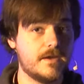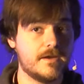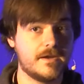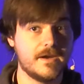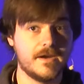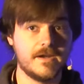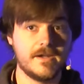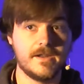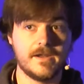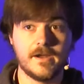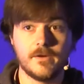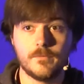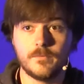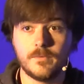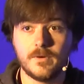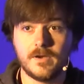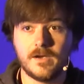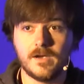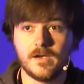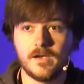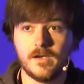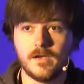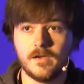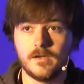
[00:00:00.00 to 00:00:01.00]
kind of how,
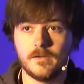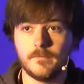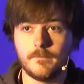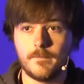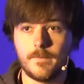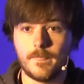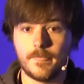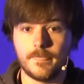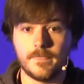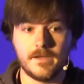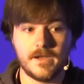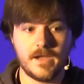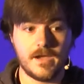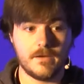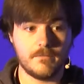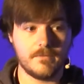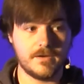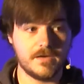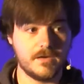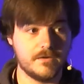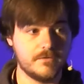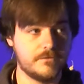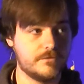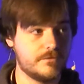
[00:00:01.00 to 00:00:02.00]
um, how
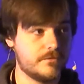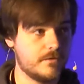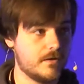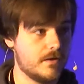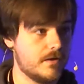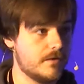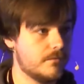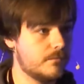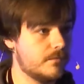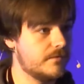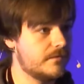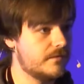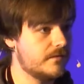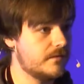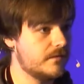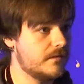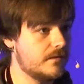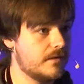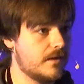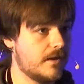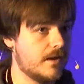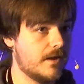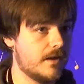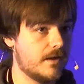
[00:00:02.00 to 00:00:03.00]
I got started with it
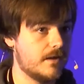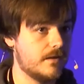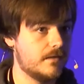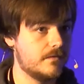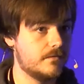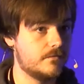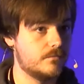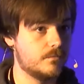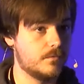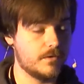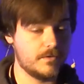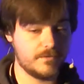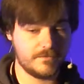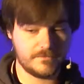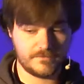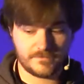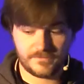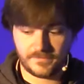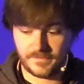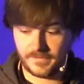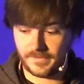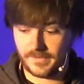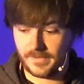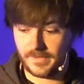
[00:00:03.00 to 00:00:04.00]
and where it is
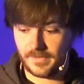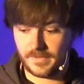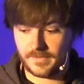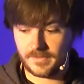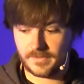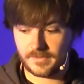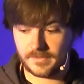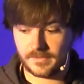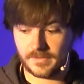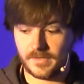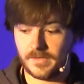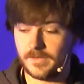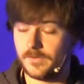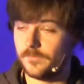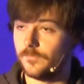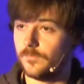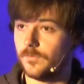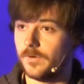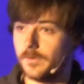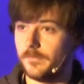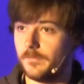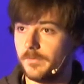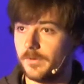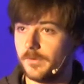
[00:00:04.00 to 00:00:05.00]
today and kind of
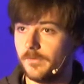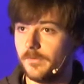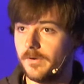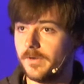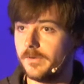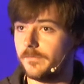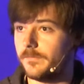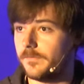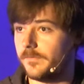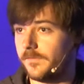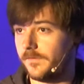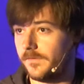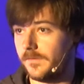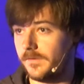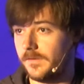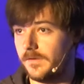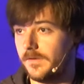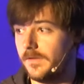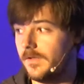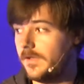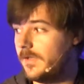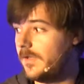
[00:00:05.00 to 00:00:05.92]
where we're going with it.